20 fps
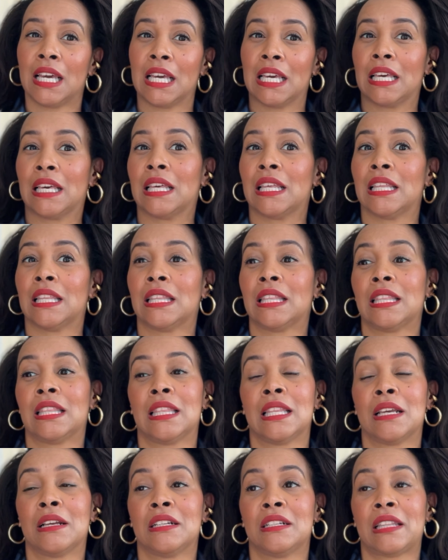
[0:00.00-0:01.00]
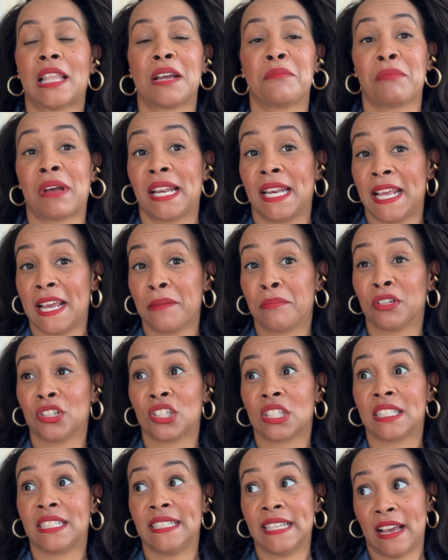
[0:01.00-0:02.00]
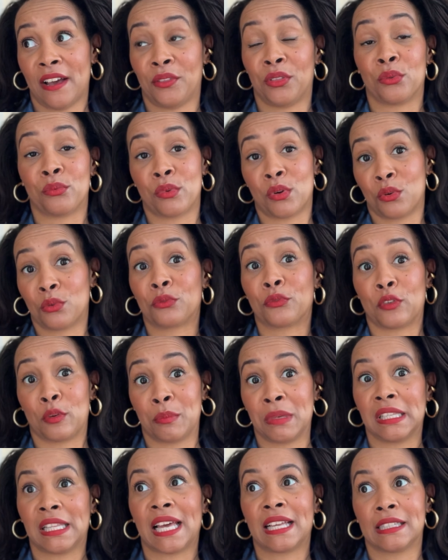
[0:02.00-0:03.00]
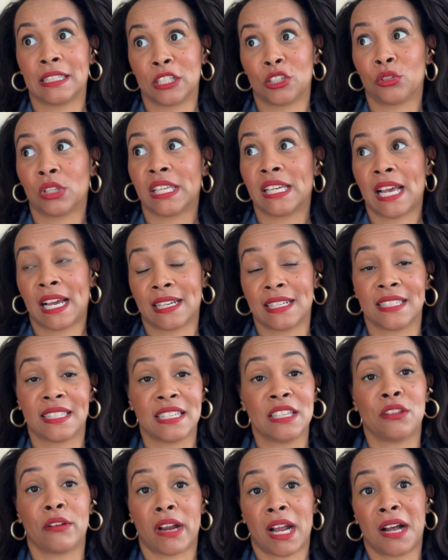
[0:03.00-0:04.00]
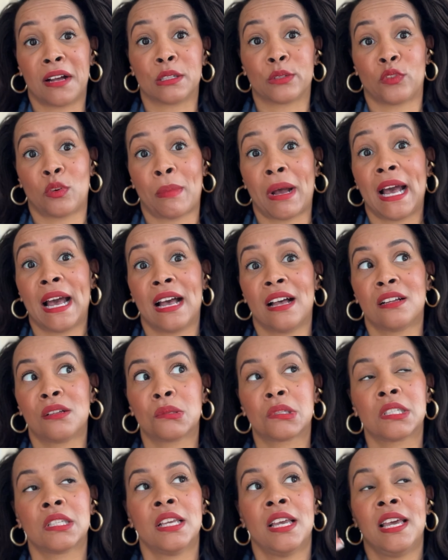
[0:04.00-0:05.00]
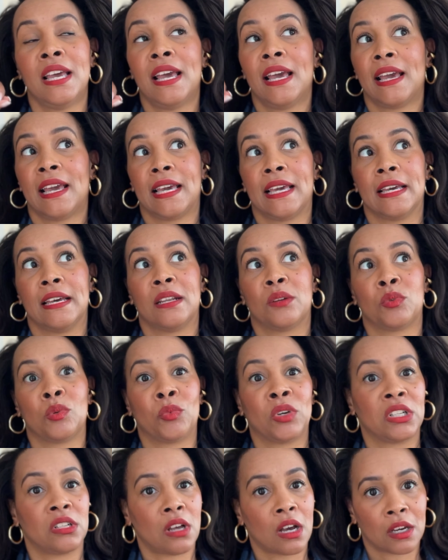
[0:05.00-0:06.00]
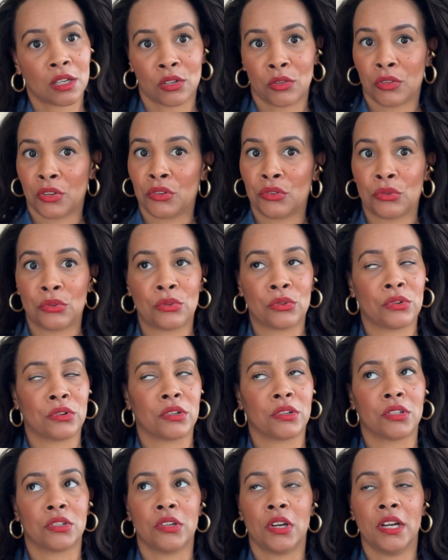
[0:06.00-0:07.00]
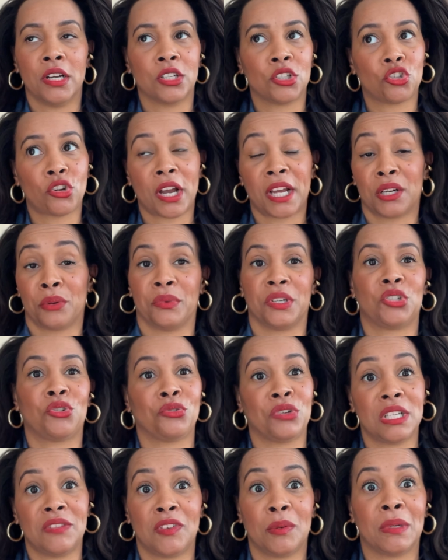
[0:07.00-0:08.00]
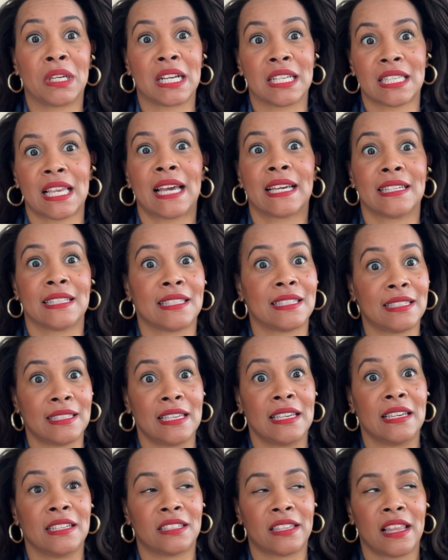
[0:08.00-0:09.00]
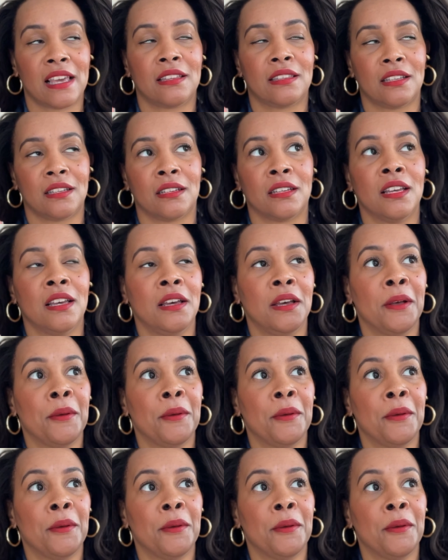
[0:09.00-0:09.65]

And like my neighbors down the road from me, like literally I can see their house from my house. And we went knocking on their door, trying to retrieve it because I could see the, the